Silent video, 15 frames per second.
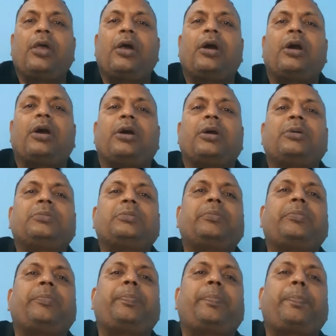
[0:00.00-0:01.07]
Uh,
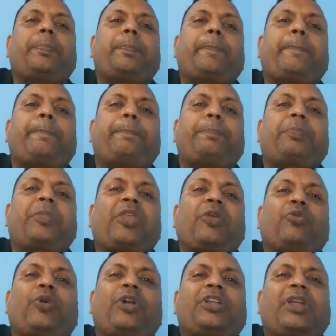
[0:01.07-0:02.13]

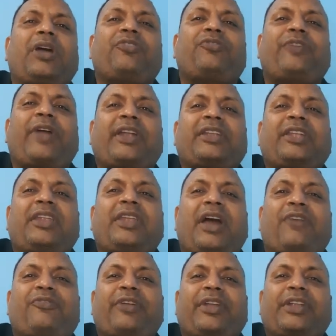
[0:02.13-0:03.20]
what factor
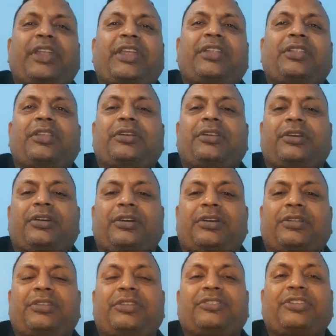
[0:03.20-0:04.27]
affecting
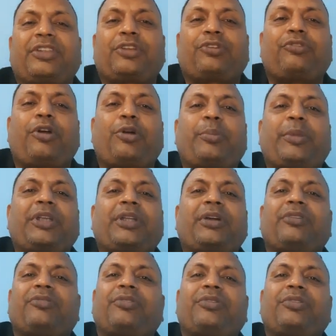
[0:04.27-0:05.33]
the this requirement
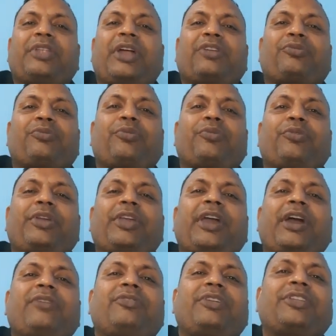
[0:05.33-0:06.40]
that we
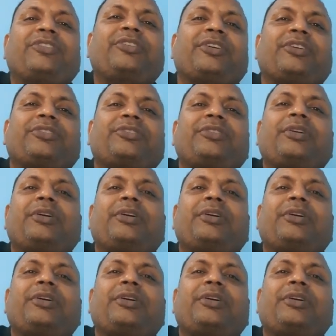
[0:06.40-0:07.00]
have discussed?